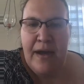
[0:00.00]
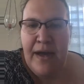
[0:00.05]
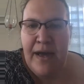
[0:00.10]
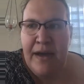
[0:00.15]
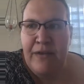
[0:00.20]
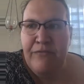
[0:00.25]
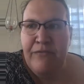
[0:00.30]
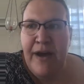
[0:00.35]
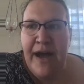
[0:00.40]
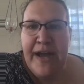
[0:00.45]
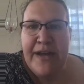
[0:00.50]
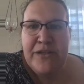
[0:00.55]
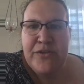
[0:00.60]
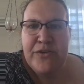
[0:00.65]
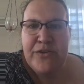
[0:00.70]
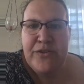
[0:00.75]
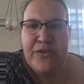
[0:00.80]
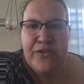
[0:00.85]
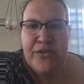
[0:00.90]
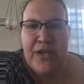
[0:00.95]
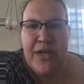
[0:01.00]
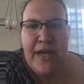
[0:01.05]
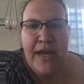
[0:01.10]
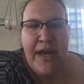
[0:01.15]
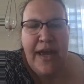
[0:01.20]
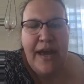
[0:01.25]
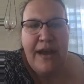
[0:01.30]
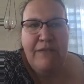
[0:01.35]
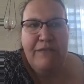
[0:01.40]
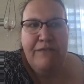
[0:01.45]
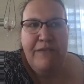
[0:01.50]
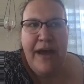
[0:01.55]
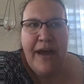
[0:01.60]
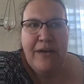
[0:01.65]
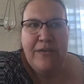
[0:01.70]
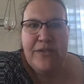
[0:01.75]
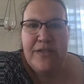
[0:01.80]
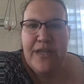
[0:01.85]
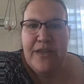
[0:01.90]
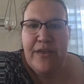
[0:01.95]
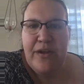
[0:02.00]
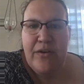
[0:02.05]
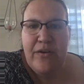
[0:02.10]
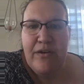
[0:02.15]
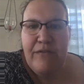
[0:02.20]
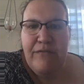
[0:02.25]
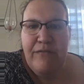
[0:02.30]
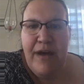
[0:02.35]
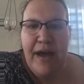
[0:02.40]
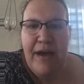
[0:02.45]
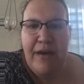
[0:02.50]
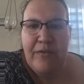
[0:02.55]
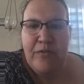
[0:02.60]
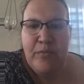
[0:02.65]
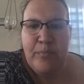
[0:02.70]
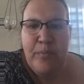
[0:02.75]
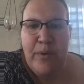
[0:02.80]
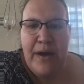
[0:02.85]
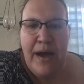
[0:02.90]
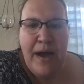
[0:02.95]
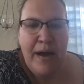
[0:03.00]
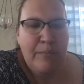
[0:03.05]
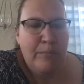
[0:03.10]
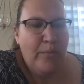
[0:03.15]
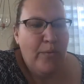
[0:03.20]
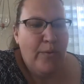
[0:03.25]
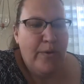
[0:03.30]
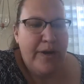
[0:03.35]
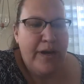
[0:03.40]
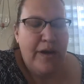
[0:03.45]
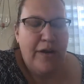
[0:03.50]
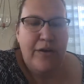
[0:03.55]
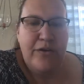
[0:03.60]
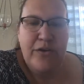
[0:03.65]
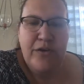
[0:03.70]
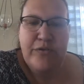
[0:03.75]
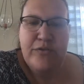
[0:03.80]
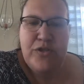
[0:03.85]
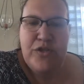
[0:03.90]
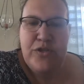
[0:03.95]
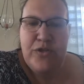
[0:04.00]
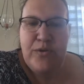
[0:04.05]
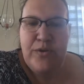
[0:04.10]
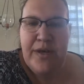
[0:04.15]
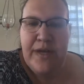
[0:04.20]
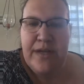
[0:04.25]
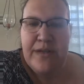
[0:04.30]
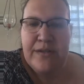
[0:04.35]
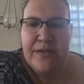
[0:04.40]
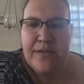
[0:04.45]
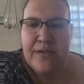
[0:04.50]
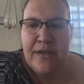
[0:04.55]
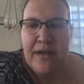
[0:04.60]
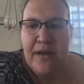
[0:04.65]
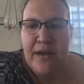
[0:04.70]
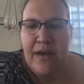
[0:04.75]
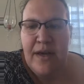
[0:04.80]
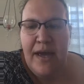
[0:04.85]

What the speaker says: advisors and faculty that are involved onboarding our new students,